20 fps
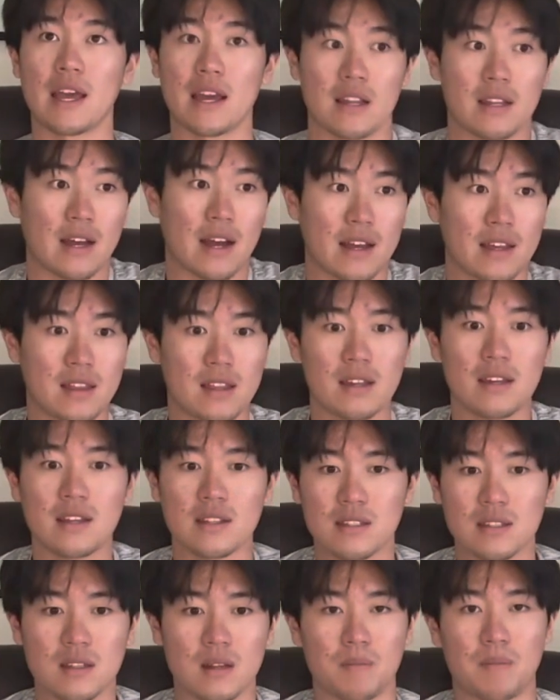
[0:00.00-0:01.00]
and I think
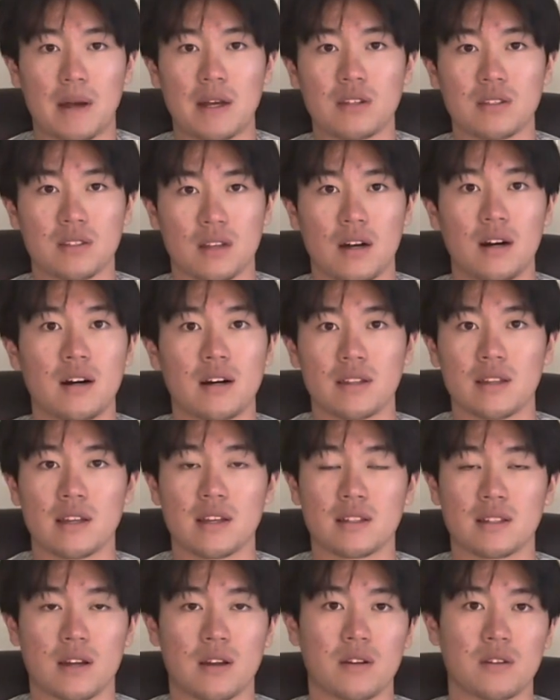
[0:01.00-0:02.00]
it's the best song on the
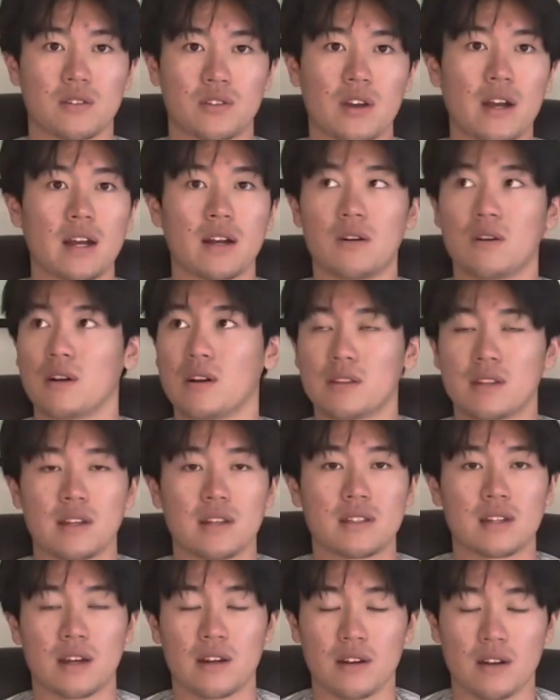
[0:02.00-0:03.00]
entire track, or on the
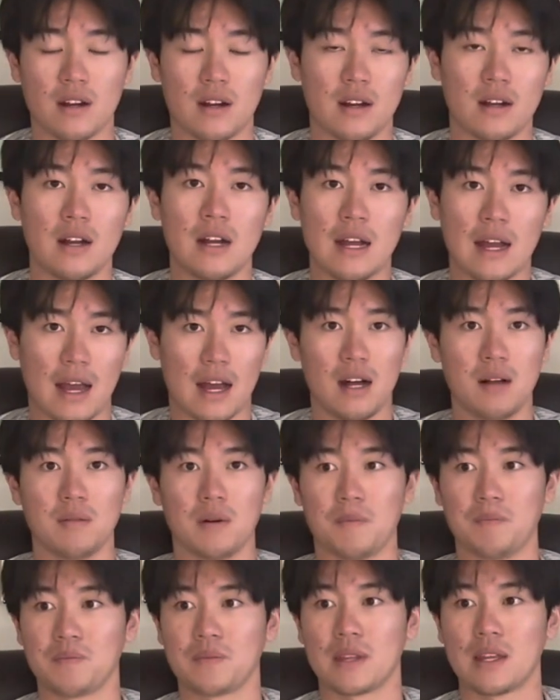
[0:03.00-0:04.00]
entire album.
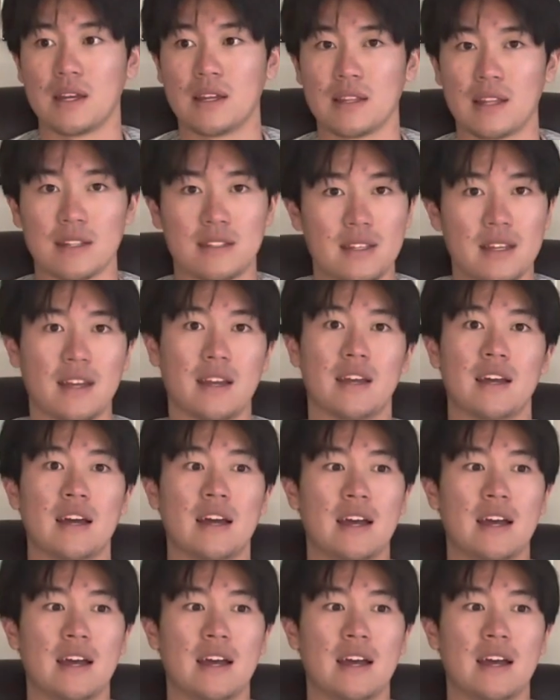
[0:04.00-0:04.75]
That's it.